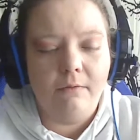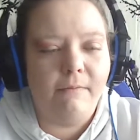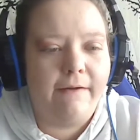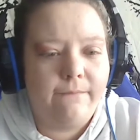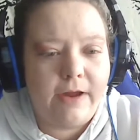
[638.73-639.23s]

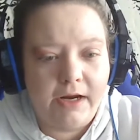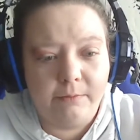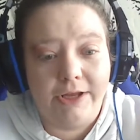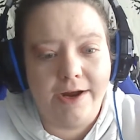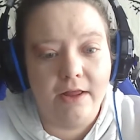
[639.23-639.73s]
My
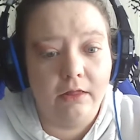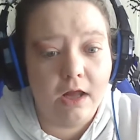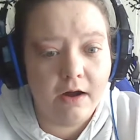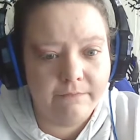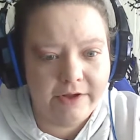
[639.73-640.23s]
family, I
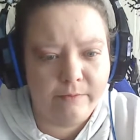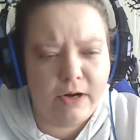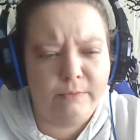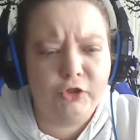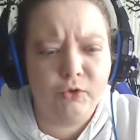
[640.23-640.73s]
love them.
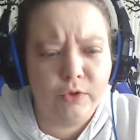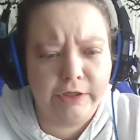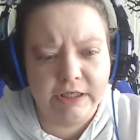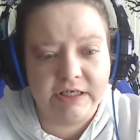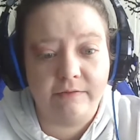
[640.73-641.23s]
I'm
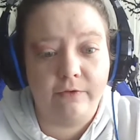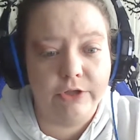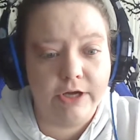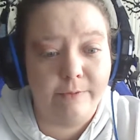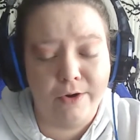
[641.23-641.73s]
doing this for them.